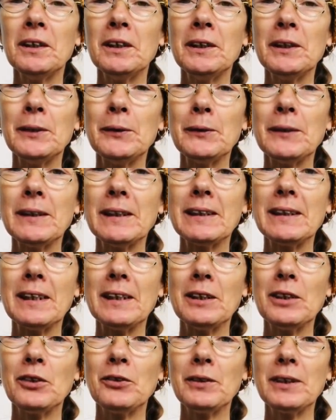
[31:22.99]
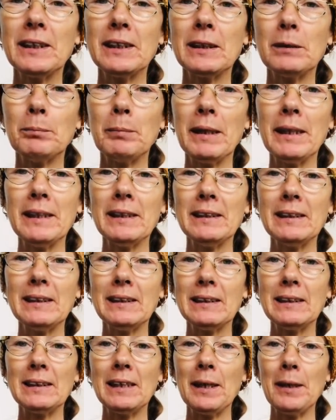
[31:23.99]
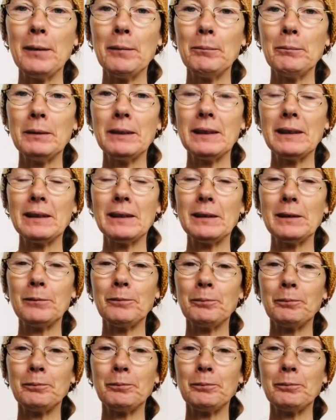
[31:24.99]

your sacred space steps,